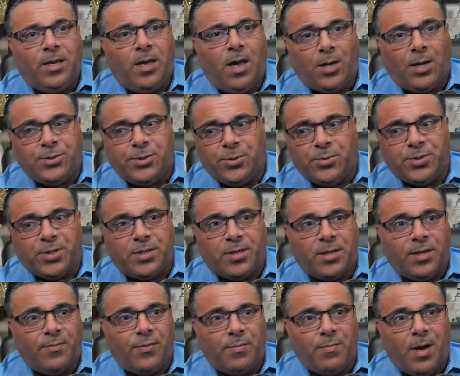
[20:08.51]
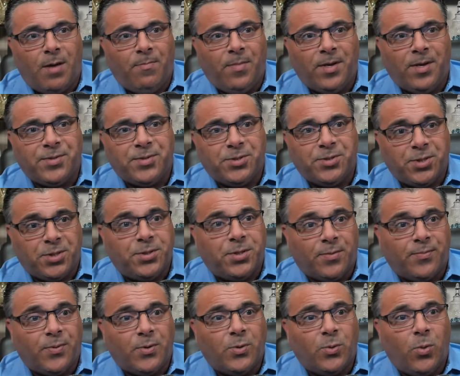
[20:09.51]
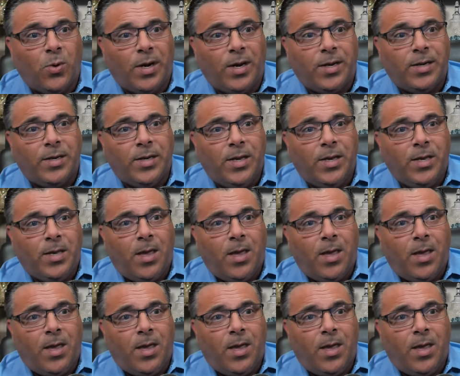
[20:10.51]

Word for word: I choose to deliver my message a different way.